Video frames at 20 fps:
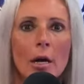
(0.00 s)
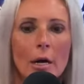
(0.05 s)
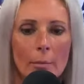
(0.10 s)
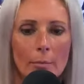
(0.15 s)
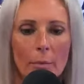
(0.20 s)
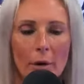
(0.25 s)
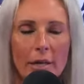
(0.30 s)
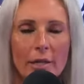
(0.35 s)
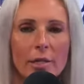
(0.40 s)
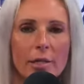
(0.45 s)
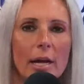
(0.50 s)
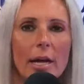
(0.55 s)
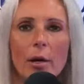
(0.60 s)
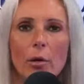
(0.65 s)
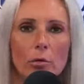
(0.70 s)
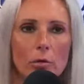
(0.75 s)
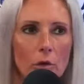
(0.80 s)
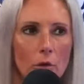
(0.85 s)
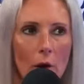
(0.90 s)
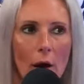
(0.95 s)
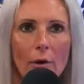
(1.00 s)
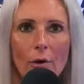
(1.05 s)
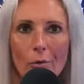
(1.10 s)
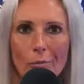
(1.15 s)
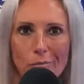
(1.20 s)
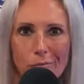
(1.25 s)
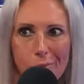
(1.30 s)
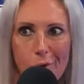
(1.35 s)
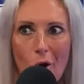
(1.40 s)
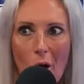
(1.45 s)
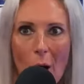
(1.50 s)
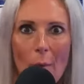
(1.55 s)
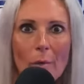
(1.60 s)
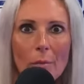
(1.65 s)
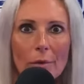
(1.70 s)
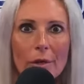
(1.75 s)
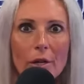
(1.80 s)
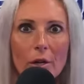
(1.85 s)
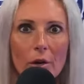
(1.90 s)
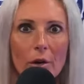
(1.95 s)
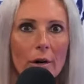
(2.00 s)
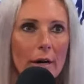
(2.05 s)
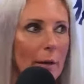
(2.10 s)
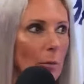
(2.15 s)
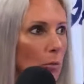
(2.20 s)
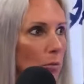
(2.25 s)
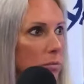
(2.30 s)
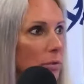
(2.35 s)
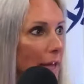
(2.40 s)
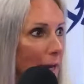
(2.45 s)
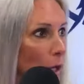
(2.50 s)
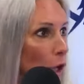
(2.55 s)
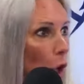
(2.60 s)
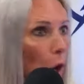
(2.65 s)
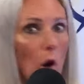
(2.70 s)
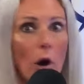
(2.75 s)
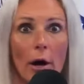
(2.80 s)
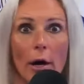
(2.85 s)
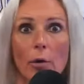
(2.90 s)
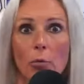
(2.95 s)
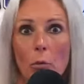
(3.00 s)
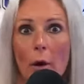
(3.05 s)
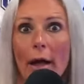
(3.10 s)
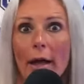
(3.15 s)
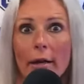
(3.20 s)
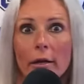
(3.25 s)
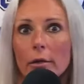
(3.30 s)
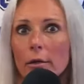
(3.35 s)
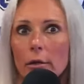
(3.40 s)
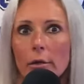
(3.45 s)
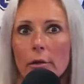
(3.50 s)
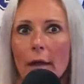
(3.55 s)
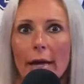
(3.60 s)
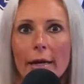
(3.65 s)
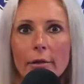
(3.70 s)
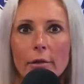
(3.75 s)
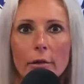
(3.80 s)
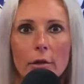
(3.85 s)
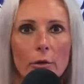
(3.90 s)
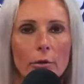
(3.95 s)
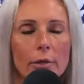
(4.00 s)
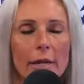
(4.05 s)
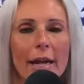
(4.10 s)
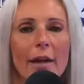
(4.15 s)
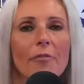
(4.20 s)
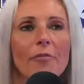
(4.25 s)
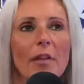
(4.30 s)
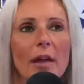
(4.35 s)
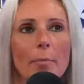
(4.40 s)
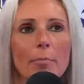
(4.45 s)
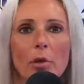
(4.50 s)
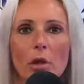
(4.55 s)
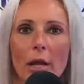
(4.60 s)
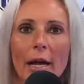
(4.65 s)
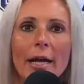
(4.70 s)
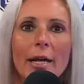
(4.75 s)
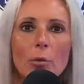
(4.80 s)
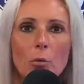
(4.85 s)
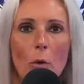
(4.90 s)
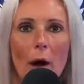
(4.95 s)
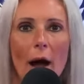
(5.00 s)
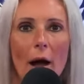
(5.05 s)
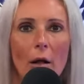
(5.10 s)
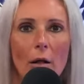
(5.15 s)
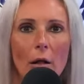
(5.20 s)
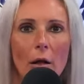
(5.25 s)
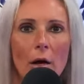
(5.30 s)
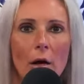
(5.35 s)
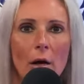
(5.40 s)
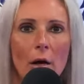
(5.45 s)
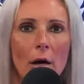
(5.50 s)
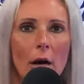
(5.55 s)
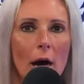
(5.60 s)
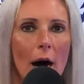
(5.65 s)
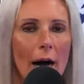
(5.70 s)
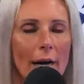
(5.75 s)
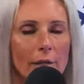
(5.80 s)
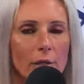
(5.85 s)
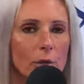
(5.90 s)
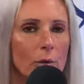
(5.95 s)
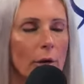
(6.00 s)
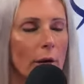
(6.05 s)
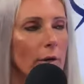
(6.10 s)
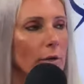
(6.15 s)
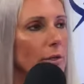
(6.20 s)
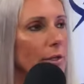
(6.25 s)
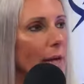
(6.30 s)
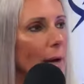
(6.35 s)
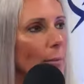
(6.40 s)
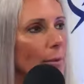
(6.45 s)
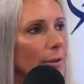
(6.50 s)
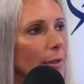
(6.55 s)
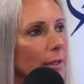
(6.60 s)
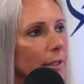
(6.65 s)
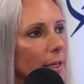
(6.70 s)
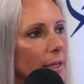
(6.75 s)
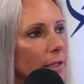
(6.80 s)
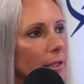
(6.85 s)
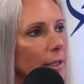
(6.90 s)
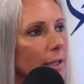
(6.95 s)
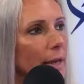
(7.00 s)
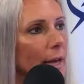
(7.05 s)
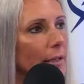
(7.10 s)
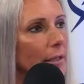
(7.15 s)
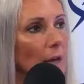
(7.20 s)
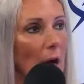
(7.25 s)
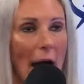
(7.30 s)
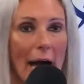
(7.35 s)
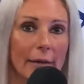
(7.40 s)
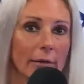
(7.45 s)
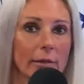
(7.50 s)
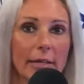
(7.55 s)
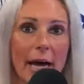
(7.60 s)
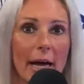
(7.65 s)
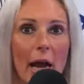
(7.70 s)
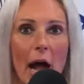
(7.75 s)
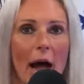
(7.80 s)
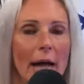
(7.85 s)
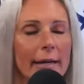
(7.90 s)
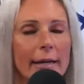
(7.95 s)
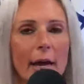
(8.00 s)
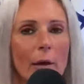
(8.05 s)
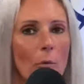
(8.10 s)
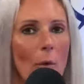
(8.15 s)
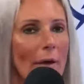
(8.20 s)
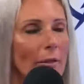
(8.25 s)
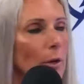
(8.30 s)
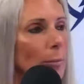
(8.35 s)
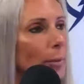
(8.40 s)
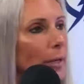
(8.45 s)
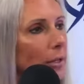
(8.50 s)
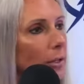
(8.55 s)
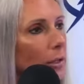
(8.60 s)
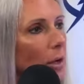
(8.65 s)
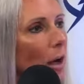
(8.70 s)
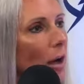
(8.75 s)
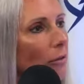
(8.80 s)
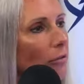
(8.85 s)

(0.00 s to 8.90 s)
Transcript: But it's like Toronto probably could. They could win. Like, if they played well. I just don't understand what the disconnect is. I get why they're pissed off.